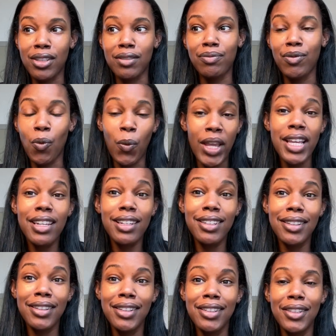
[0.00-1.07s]
weak
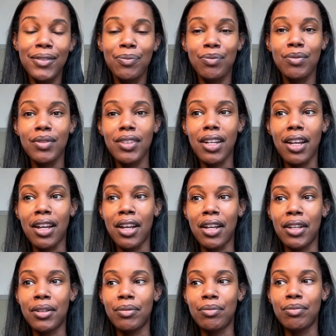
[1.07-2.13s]

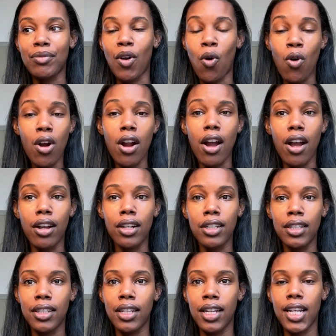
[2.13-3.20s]
aura.
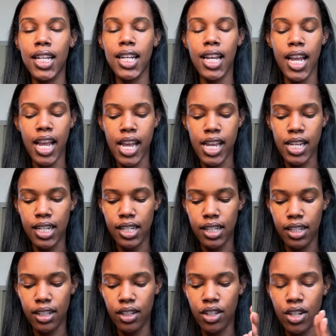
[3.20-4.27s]

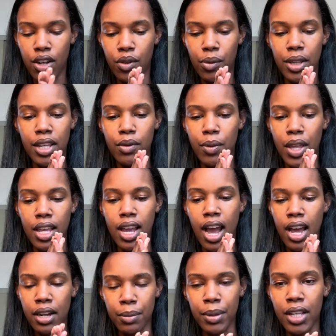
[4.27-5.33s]
And we
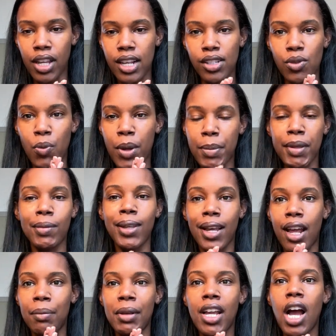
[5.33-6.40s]
gotta be, as women, we
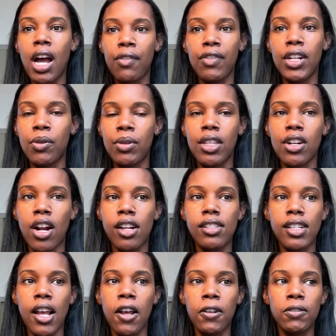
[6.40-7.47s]
gotta be confident within
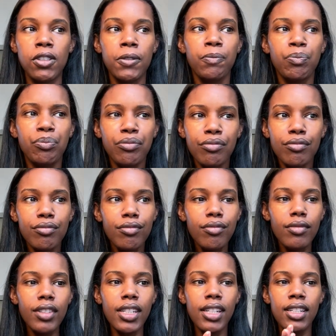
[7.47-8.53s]
ourselves.
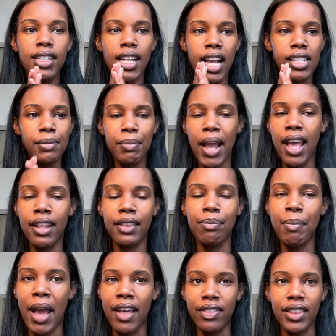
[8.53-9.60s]
Yes,
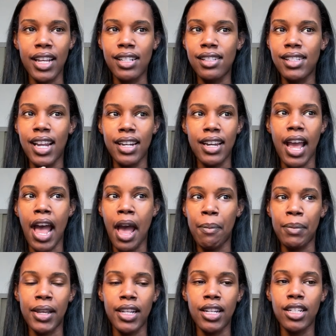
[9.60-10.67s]
bad things tend to
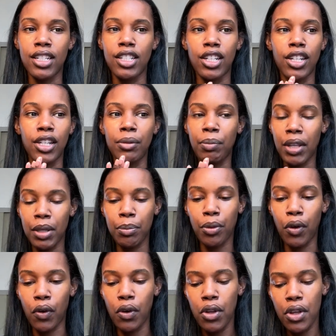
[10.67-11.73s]
happen to good
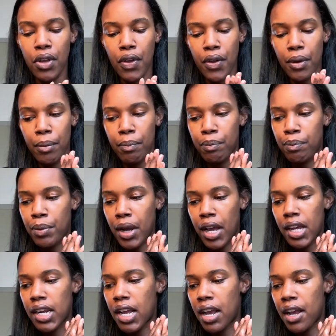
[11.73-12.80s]
people, but